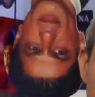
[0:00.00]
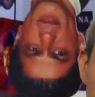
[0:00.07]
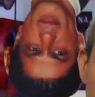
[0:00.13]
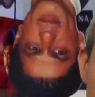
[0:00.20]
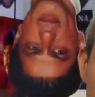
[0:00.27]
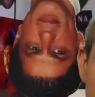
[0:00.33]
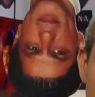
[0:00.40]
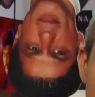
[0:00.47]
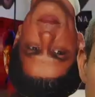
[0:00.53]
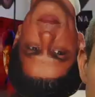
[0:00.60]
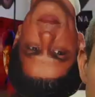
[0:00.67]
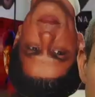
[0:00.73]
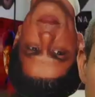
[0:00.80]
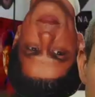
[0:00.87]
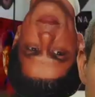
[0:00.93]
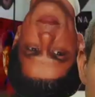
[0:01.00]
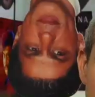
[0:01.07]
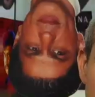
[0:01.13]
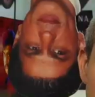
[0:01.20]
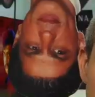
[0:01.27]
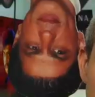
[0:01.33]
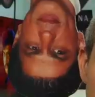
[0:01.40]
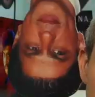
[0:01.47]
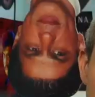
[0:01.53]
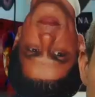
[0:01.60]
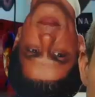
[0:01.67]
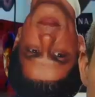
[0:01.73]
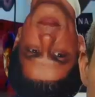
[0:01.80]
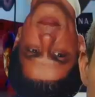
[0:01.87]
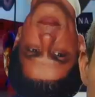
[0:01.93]

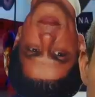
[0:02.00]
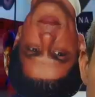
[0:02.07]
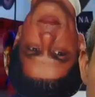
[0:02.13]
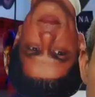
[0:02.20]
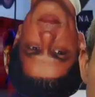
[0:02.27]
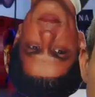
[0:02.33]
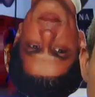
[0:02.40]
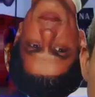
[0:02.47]
No words are spoken by the person on screen.